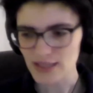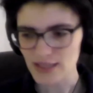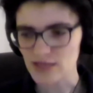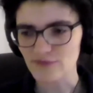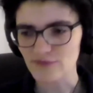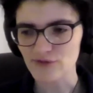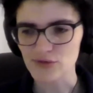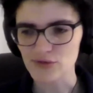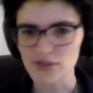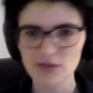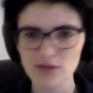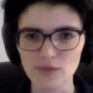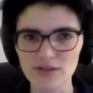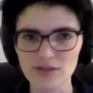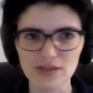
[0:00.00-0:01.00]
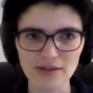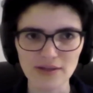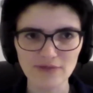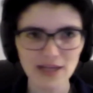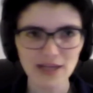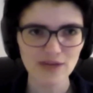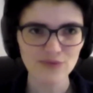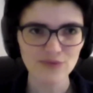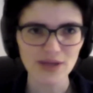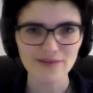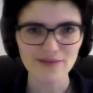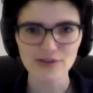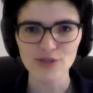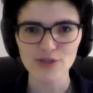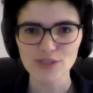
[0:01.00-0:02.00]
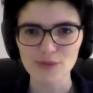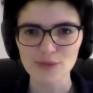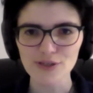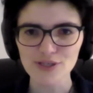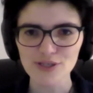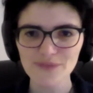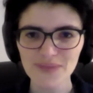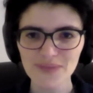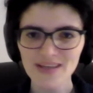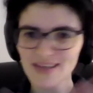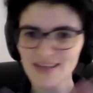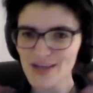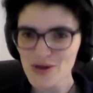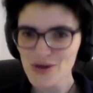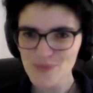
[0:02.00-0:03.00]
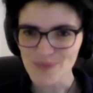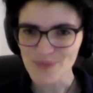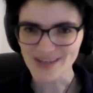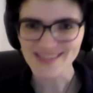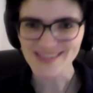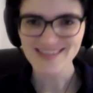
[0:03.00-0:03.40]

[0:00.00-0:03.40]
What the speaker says: confusing with the other NF we have in cosmology. But